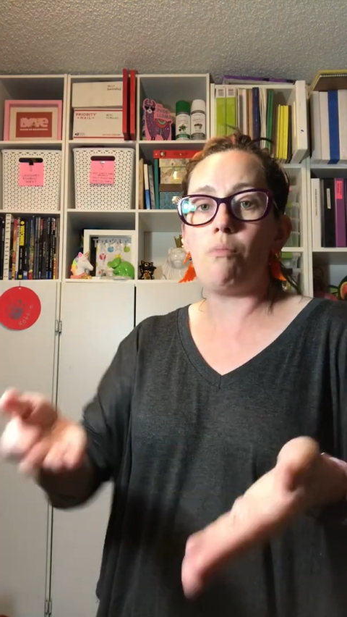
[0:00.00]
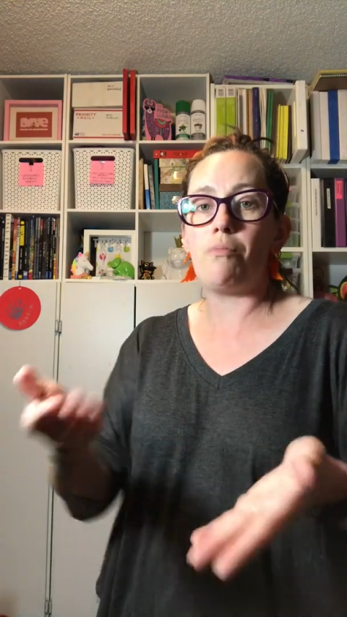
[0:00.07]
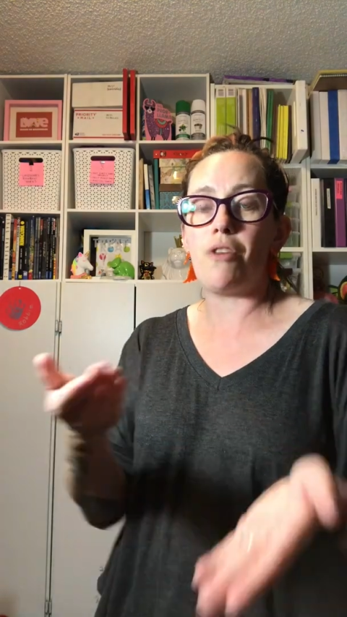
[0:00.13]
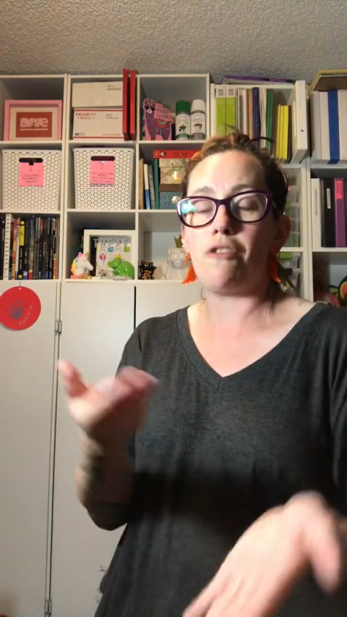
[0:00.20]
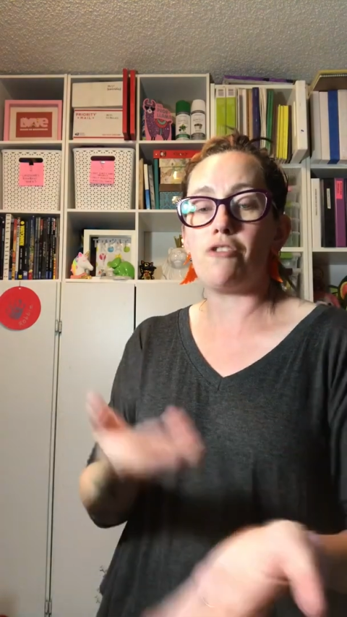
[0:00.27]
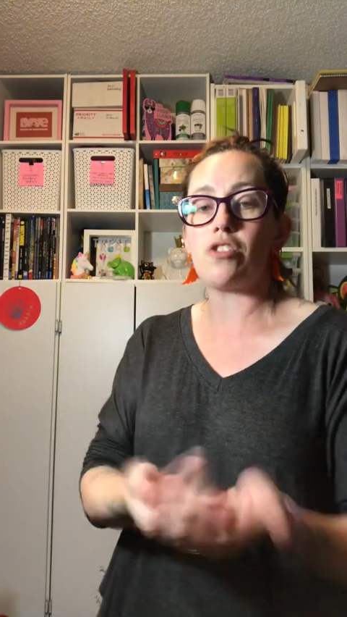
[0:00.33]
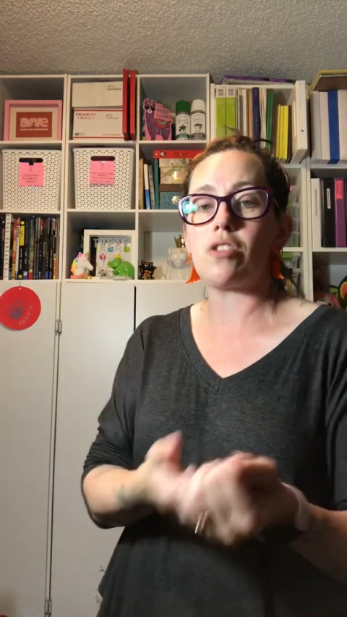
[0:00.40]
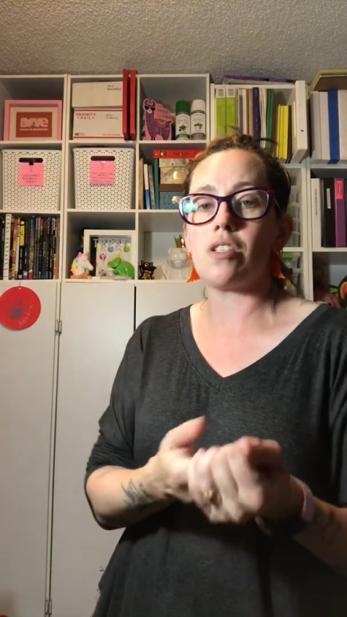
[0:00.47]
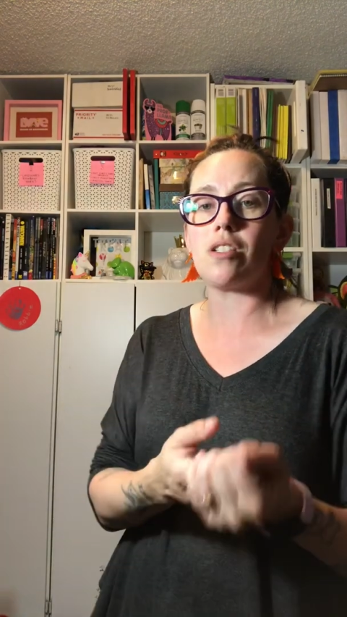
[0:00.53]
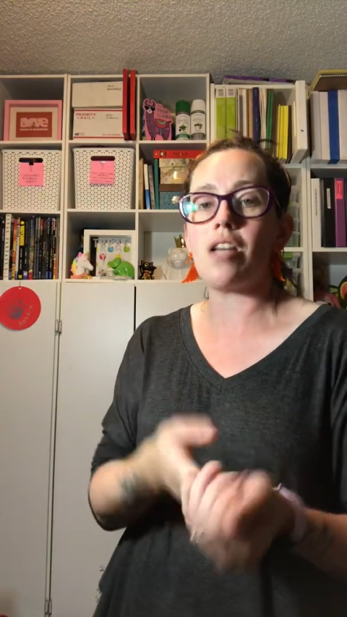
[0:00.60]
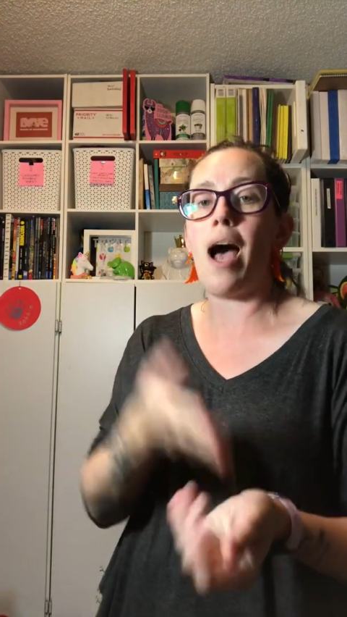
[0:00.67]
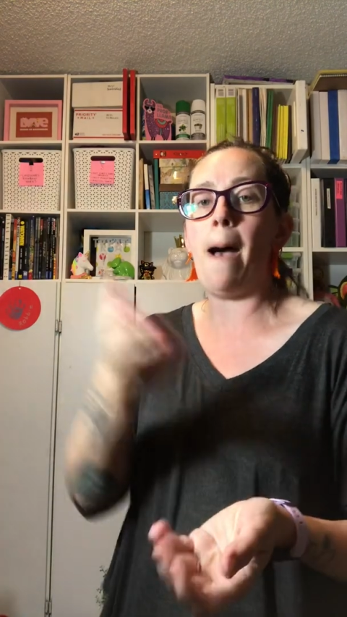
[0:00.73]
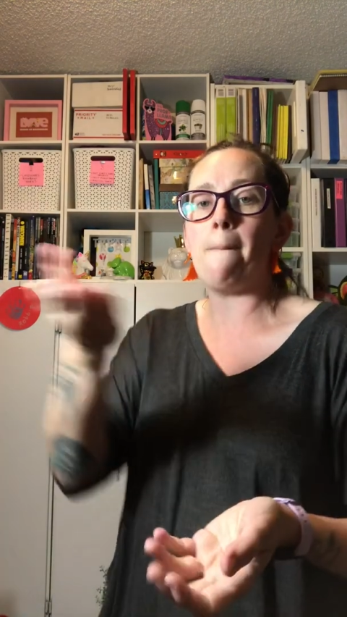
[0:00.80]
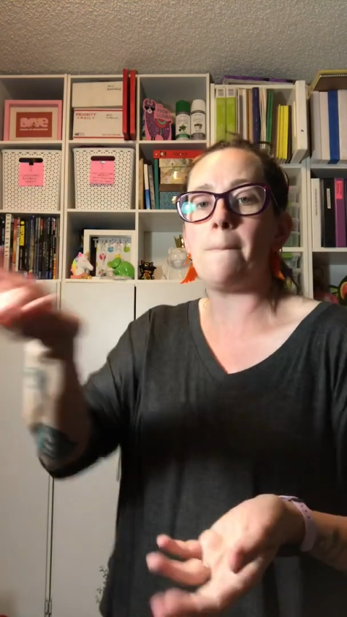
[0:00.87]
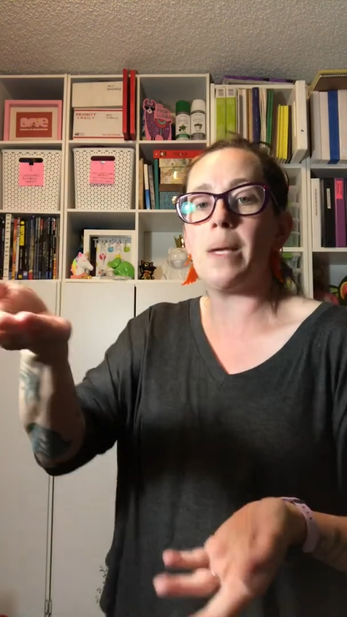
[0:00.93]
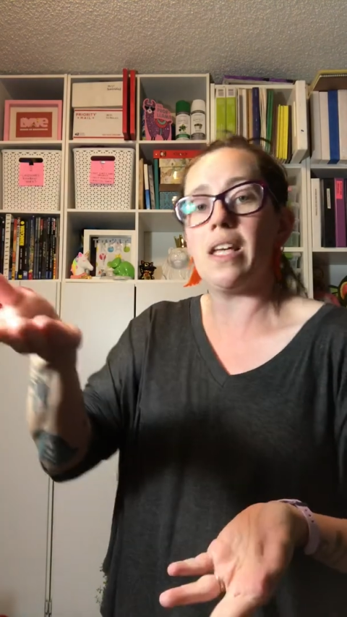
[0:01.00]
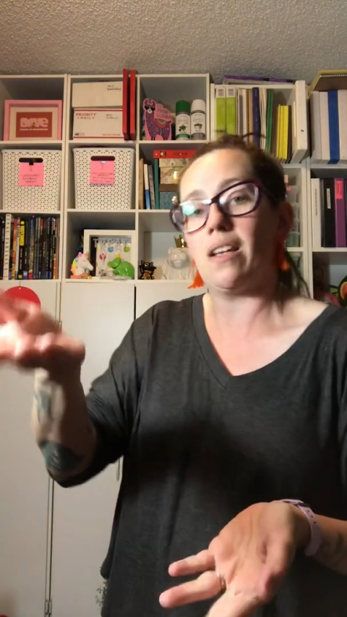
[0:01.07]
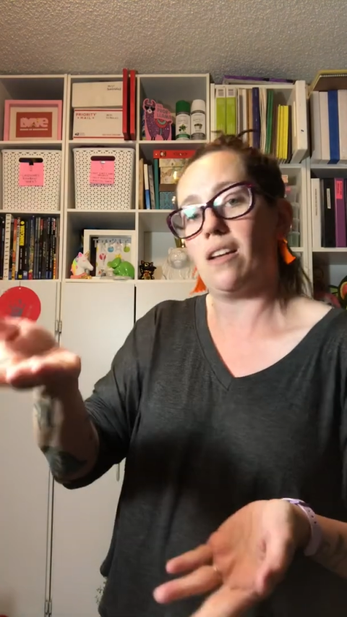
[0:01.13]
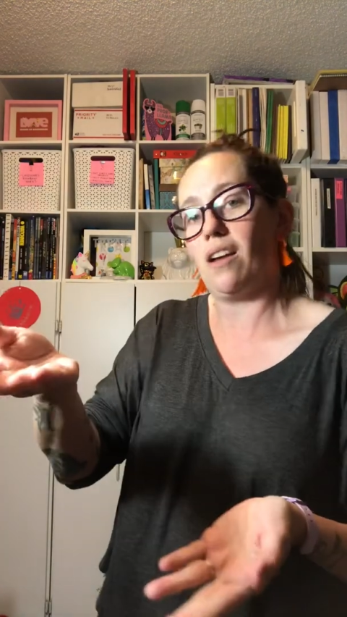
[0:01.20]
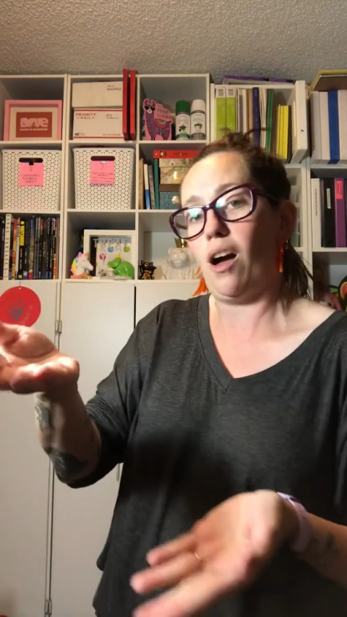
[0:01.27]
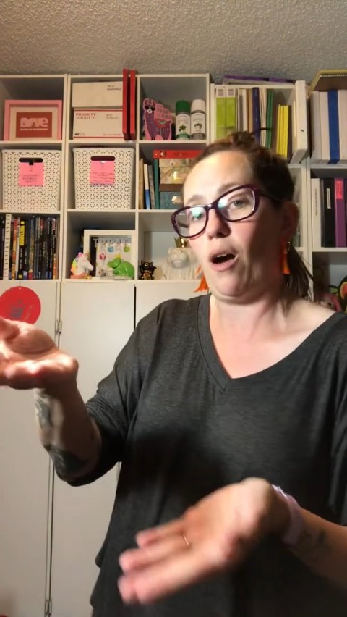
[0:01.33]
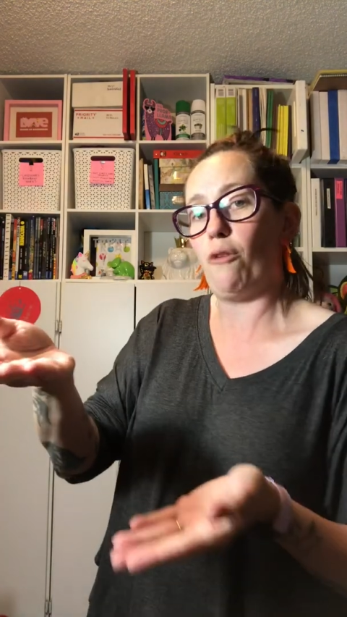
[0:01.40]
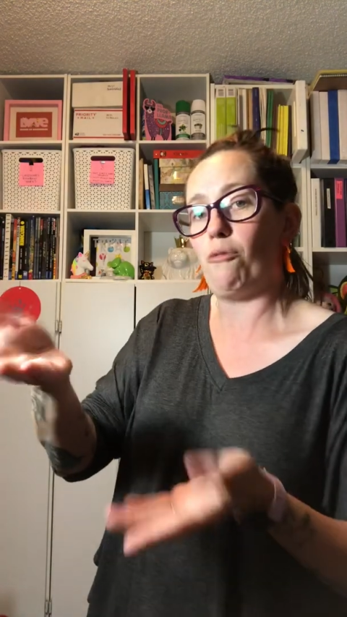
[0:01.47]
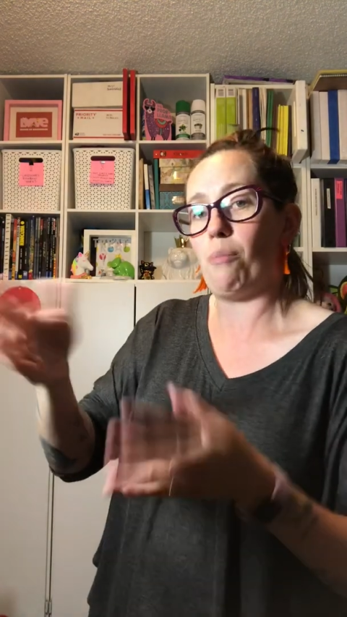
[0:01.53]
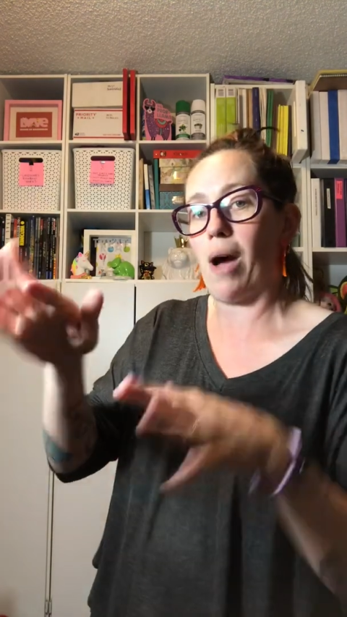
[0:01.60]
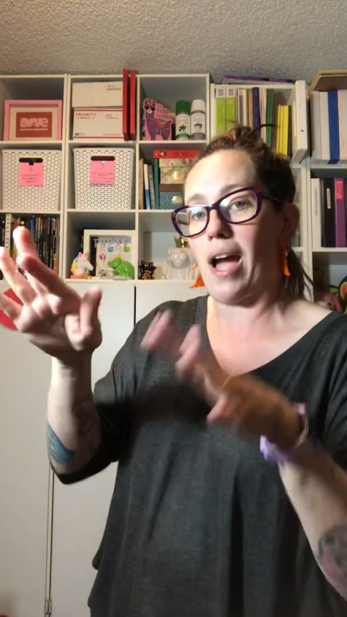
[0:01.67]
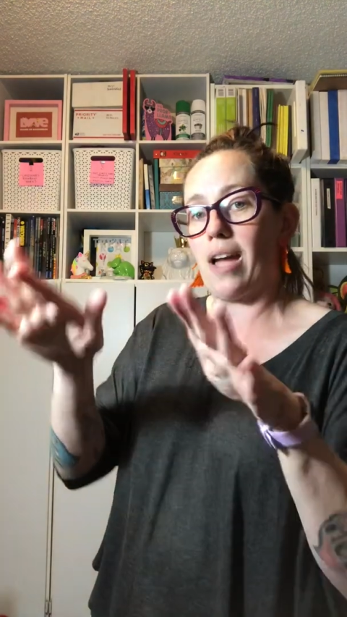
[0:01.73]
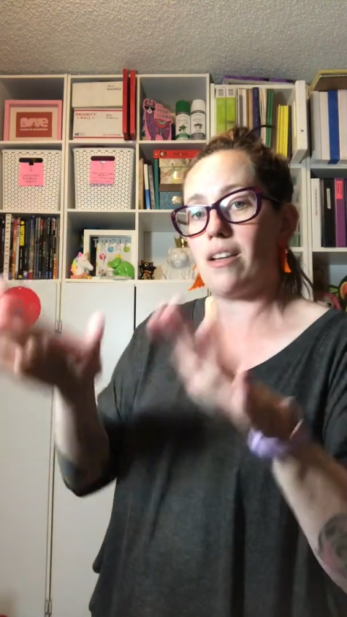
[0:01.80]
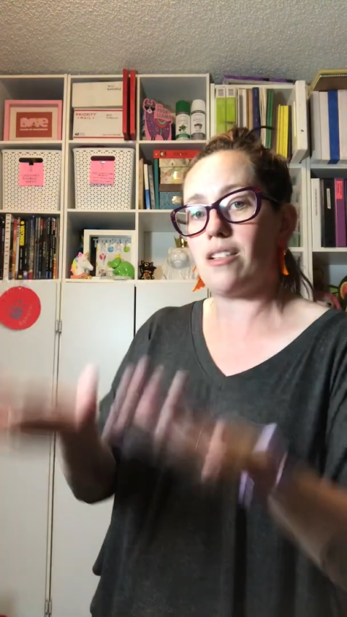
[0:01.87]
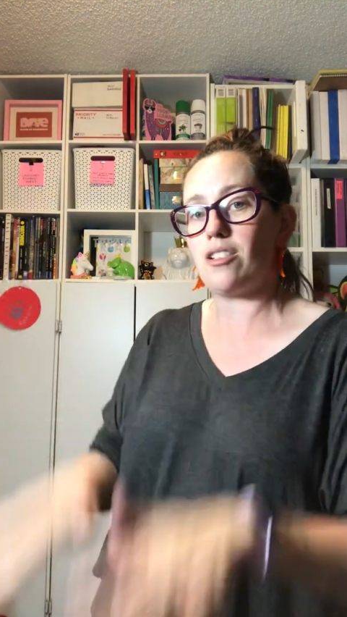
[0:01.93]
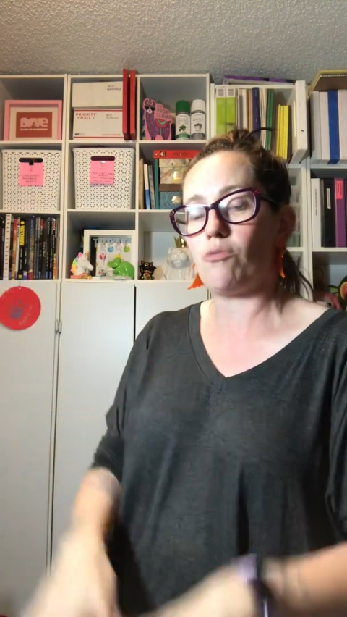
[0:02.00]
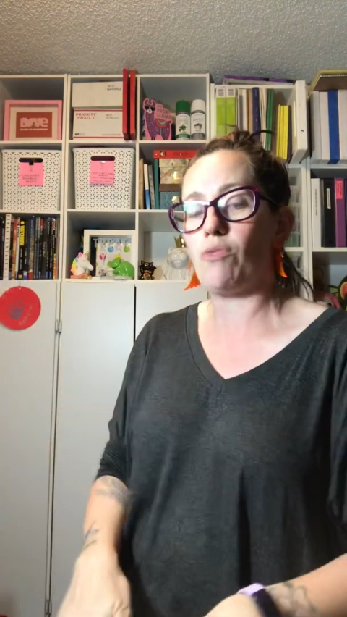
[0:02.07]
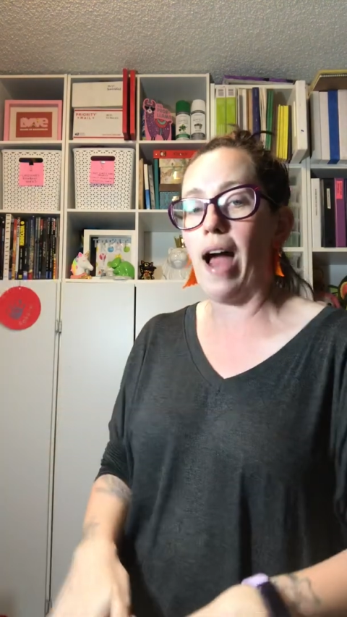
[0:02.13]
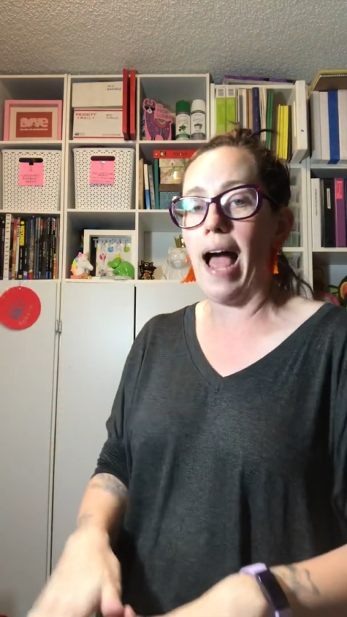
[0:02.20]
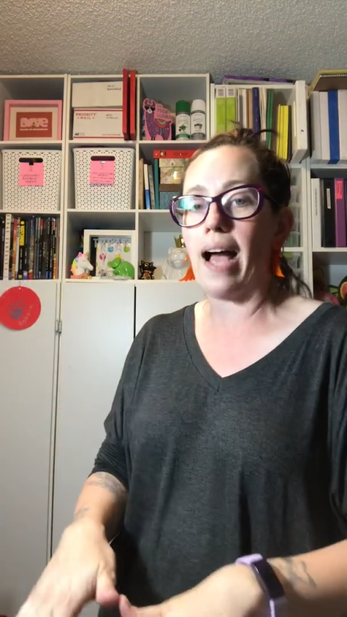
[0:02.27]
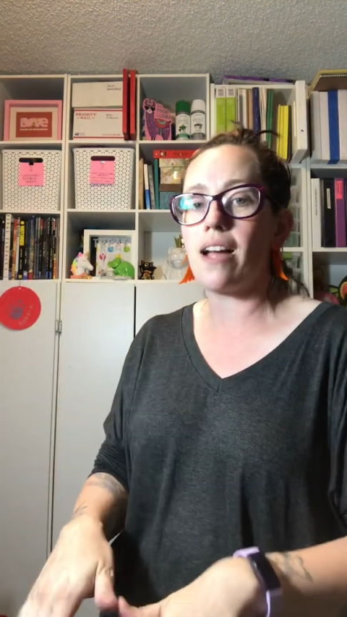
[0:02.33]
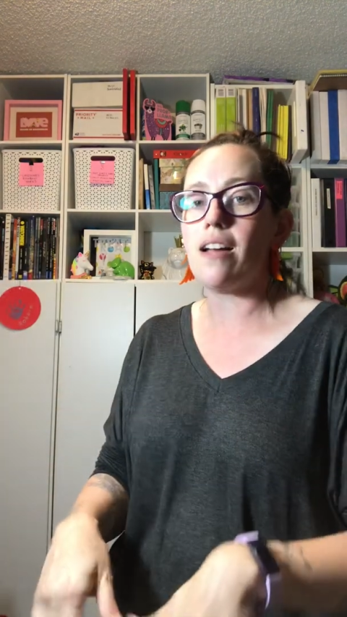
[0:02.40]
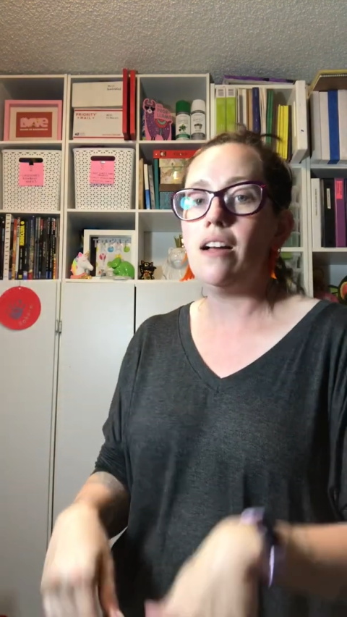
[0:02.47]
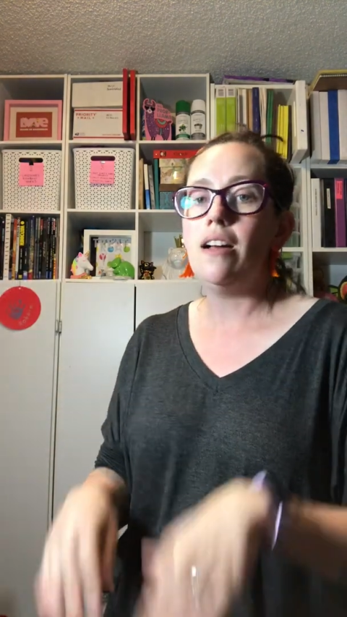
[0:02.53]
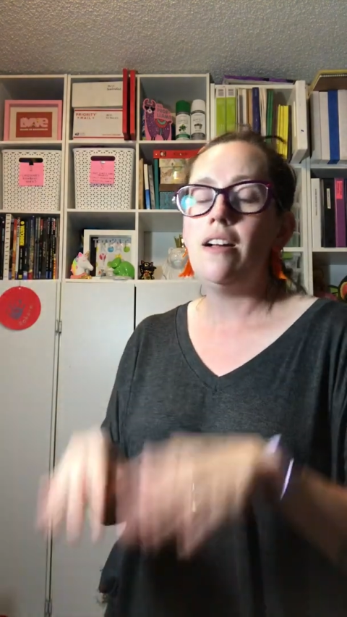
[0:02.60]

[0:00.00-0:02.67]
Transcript: the top bin of my rack.